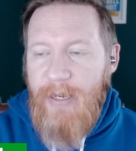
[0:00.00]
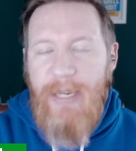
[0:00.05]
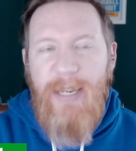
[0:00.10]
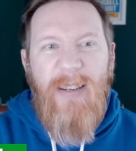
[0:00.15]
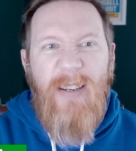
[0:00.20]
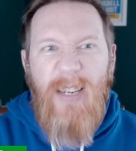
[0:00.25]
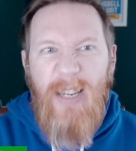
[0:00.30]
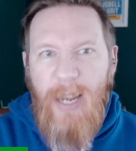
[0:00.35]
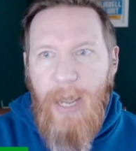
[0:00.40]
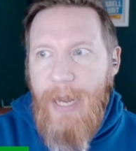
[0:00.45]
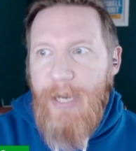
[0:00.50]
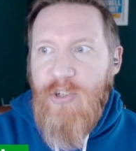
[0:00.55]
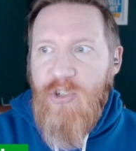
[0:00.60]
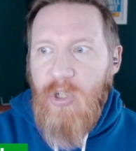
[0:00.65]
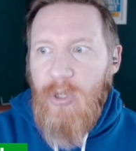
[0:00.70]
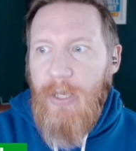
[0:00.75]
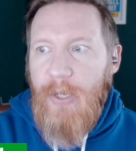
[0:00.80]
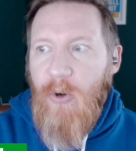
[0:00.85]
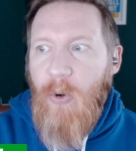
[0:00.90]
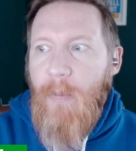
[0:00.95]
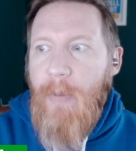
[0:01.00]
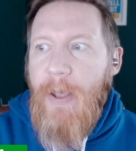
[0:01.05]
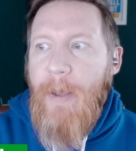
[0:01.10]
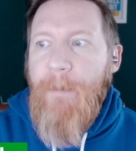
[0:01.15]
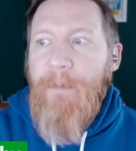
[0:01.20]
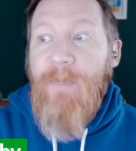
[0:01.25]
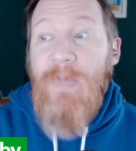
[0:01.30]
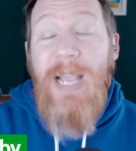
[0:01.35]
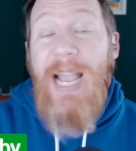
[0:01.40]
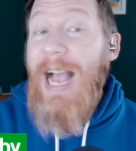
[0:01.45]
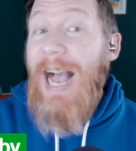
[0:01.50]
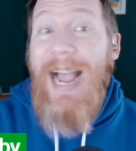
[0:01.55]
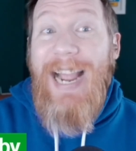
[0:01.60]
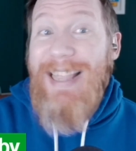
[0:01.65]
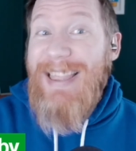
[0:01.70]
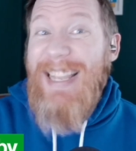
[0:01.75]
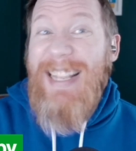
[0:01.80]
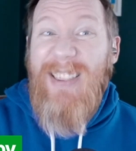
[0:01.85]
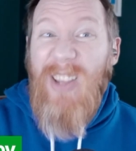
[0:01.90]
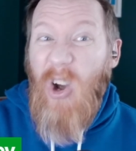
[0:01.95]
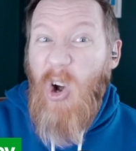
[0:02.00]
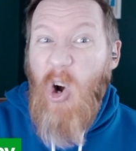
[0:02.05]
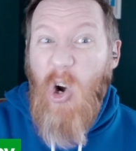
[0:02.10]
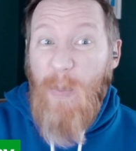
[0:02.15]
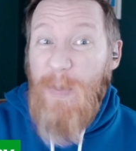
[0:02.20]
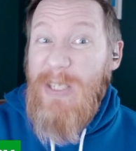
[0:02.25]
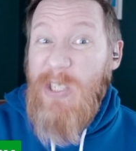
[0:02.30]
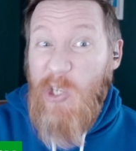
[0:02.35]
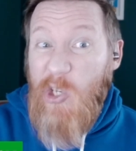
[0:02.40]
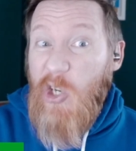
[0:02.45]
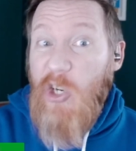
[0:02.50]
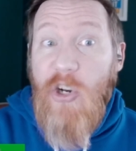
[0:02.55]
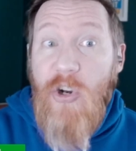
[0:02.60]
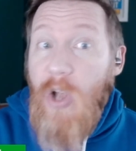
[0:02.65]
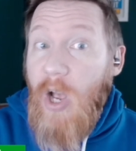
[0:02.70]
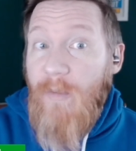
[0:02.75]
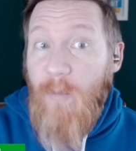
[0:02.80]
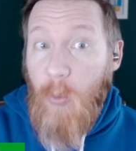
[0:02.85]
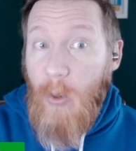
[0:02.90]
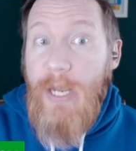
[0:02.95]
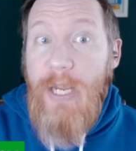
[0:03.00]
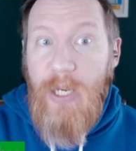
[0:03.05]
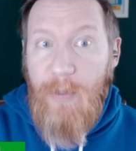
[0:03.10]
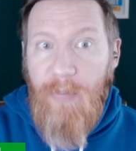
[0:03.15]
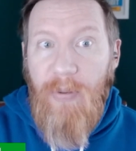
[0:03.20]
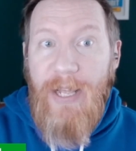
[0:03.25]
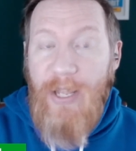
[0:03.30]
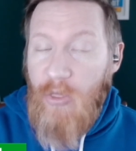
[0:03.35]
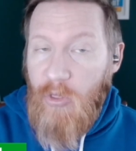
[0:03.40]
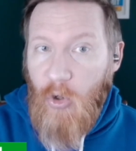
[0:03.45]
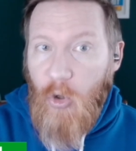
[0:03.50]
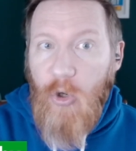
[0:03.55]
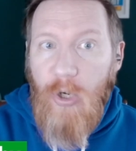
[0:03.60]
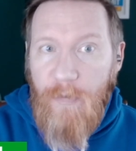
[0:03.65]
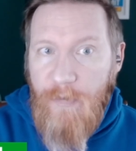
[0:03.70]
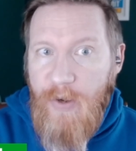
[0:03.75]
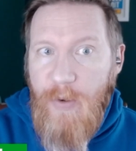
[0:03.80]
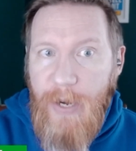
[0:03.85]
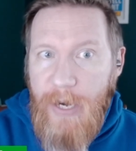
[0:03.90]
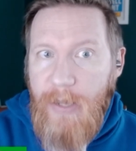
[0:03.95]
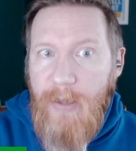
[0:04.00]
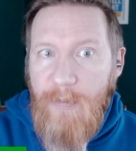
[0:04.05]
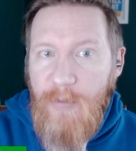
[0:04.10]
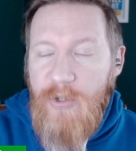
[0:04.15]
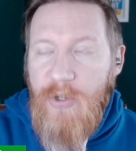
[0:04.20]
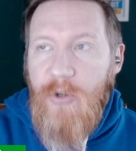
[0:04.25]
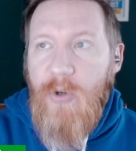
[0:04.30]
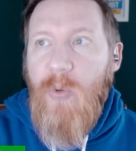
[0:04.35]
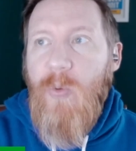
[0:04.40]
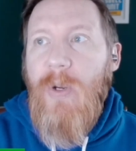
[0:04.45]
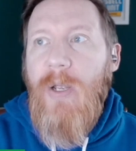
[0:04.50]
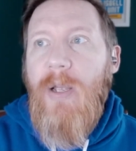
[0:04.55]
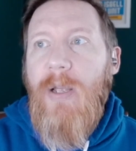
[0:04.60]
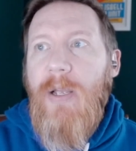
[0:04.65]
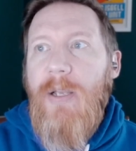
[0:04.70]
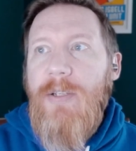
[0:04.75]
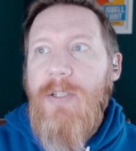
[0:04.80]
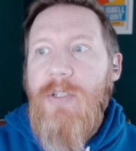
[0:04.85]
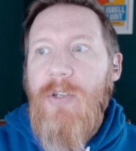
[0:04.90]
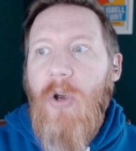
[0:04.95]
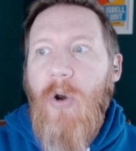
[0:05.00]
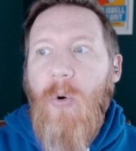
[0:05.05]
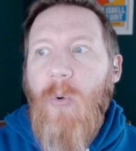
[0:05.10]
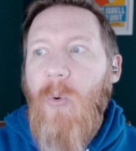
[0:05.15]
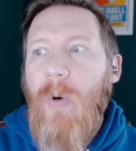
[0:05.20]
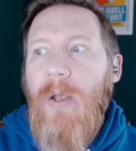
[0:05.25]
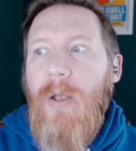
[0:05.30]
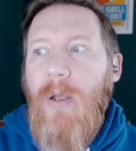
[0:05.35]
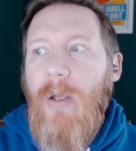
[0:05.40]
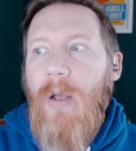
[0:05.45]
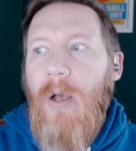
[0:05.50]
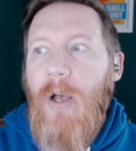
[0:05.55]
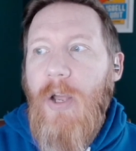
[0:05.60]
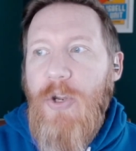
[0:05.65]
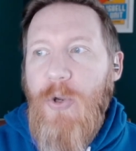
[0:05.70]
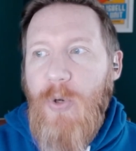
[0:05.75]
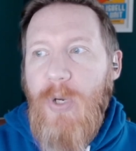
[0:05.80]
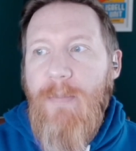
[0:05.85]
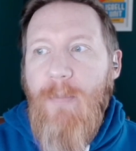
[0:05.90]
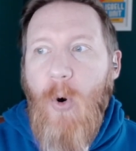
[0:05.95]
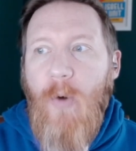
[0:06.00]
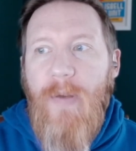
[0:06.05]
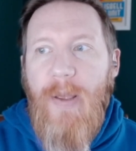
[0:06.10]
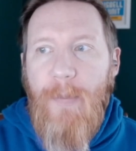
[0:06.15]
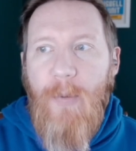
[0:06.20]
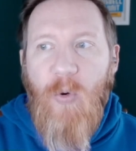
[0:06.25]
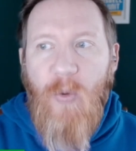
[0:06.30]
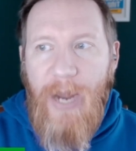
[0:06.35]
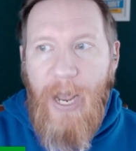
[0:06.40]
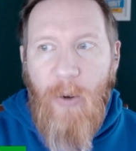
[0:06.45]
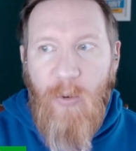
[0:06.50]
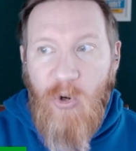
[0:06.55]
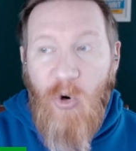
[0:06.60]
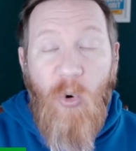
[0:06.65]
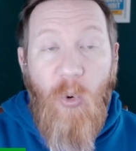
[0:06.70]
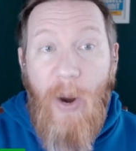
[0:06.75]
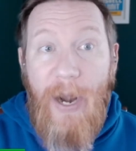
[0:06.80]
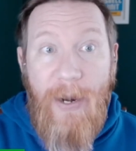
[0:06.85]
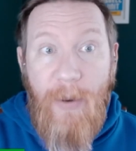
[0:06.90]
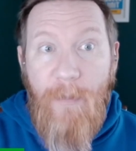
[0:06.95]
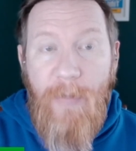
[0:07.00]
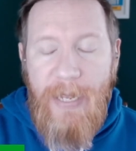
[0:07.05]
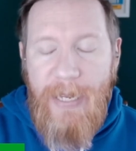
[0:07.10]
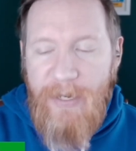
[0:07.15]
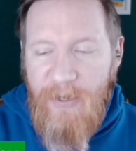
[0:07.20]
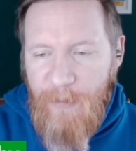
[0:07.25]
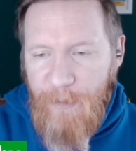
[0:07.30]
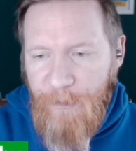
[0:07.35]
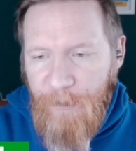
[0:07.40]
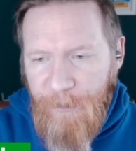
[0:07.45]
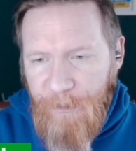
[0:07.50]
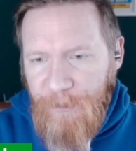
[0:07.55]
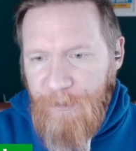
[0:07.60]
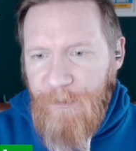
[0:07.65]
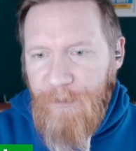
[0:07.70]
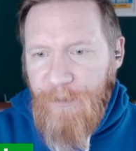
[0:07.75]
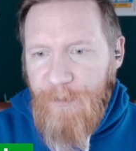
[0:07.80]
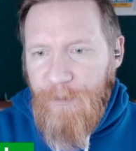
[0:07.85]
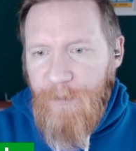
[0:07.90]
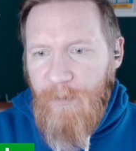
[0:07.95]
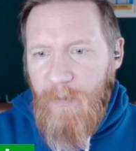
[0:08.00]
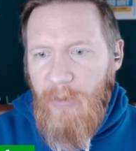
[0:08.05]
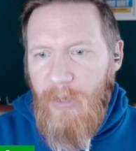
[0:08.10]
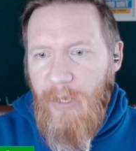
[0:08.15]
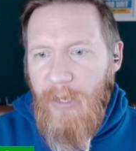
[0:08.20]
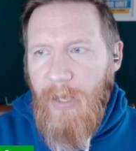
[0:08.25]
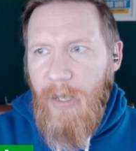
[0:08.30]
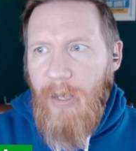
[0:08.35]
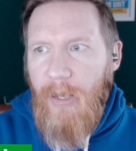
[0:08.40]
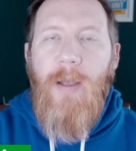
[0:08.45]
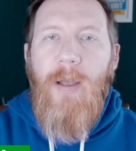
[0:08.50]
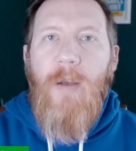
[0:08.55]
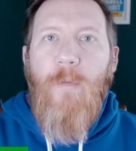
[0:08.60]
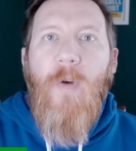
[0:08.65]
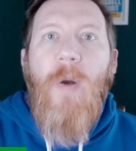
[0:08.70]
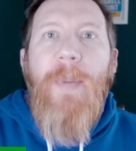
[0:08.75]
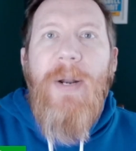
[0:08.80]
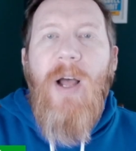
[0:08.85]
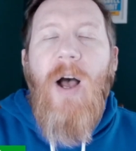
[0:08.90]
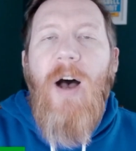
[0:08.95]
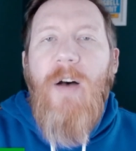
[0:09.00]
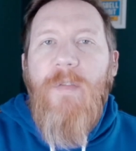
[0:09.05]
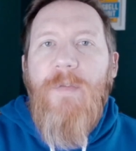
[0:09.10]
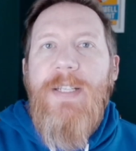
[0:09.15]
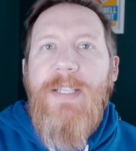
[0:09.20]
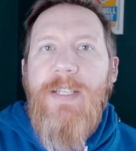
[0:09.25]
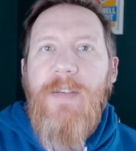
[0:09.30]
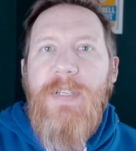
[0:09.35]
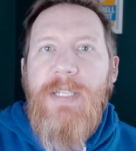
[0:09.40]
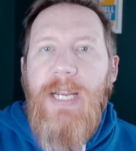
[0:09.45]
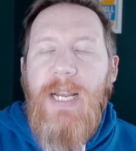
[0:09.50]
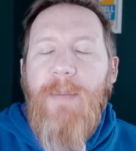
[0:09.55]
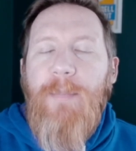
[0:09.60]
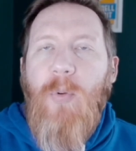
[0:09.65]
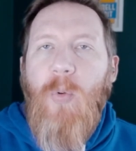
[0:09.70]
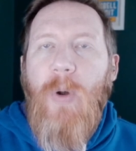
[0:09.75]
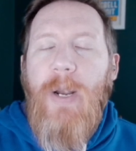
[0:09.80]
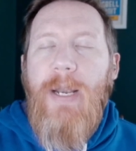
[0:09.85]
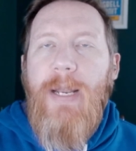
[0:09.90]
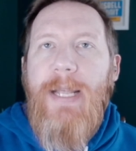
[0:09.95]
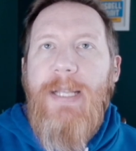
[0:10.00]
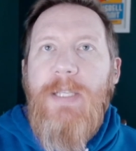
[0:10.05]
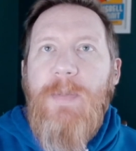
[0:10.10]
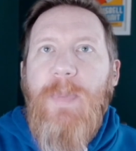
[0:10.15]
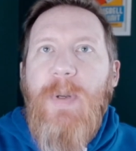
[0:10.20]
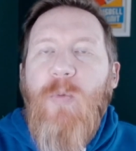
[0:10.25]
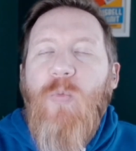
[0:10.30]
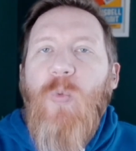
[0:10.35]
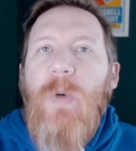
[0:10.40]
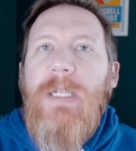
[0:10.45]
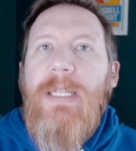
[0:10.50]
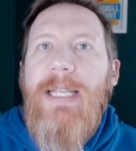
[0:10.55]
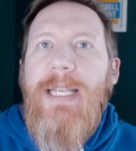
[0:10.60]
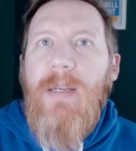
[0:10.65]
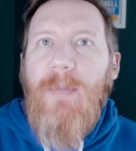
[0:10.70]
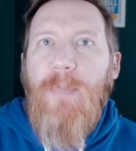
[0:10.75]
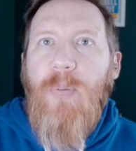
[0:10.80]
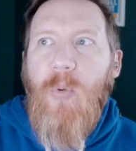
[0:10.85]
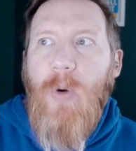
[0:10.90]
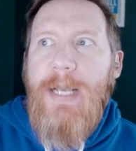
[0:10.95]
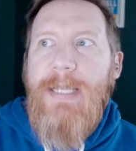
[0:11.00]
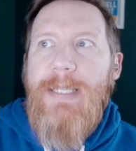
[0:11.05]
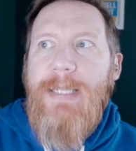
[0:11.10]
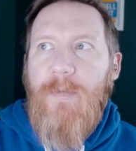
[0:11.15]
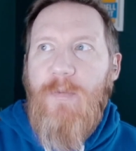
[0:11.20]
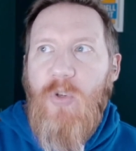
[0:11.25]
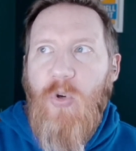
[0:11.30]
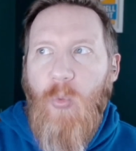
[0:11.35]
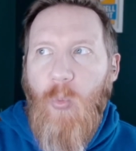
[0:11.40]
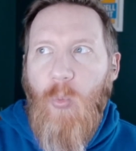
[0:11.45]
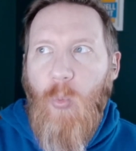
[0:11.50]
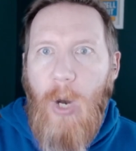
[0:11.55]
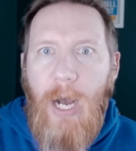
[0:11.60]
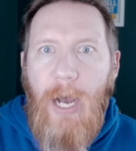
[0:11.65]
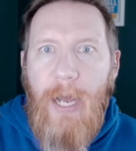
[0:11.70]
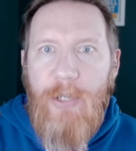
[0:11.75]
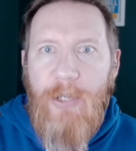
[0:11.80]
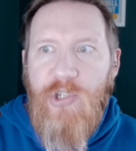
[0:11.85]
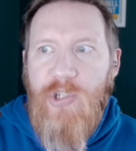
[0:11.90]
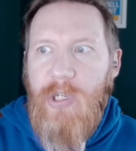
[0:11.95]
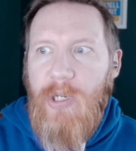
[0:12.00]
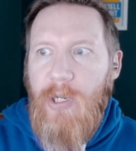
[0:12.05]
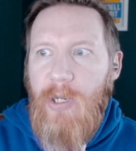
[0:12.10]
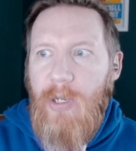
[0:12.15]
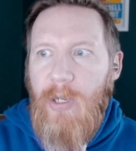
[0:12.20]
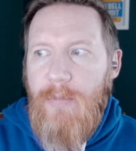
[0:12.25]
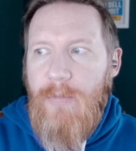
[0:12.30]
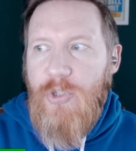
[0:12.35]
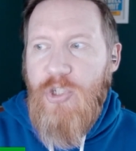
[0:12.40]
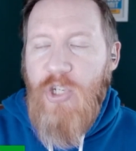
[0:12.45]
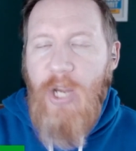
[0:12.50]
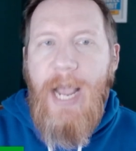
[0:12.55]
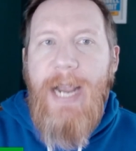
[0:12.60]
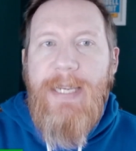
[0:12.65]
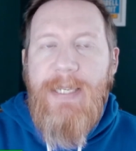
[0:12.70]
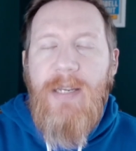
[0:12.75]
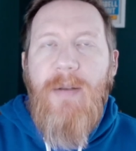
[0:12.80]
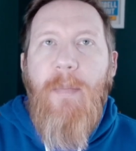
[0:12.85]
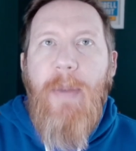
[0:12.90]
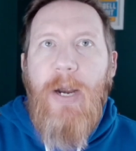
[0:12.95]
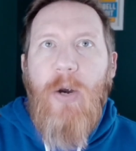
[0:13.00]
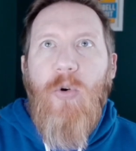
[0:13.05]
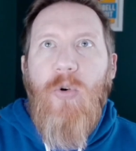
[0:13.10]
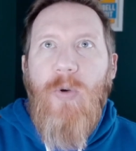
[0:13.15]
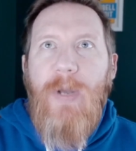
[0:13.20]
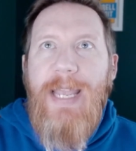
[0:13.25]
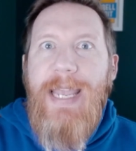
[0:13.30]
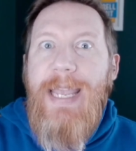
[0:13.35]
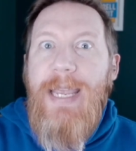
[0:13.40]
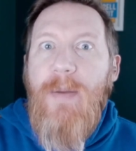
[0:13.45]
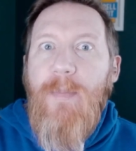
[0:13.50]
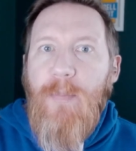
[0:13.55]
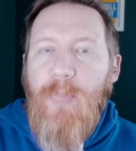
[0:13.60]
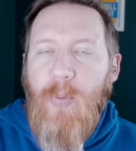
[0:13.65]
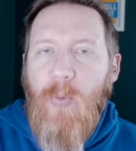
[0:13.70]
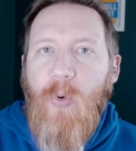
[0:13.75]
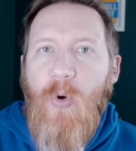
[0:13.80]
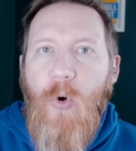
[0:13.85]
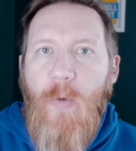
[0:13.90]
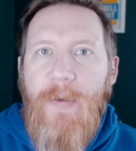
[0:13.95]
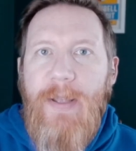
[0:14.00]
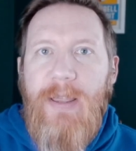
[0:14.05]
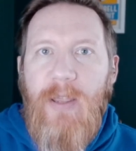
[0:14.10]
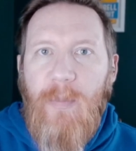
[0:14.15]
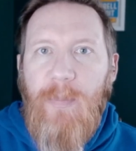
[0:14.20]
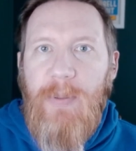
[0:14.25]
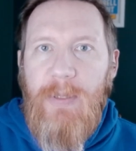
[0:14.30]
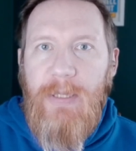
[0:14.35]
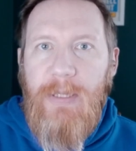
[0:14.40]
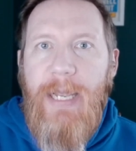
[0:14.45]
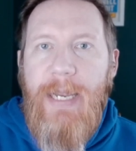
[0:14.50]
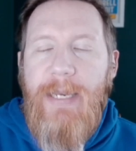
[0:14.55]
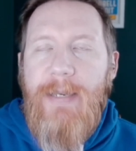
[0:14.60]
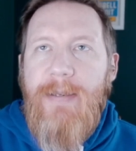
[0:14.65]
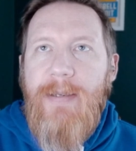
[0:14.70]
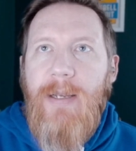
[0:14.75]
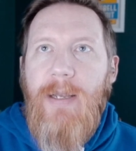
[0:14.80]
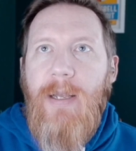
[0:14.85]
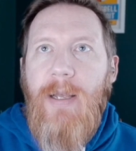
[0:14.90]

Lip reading: He DH'd a little bit. I think the arm is good enough where he could play third if you needed him to. So you could move him around quite a bit. From an offensive standpoint, it's been really impressive to watch Jackson Merrill improve at the plate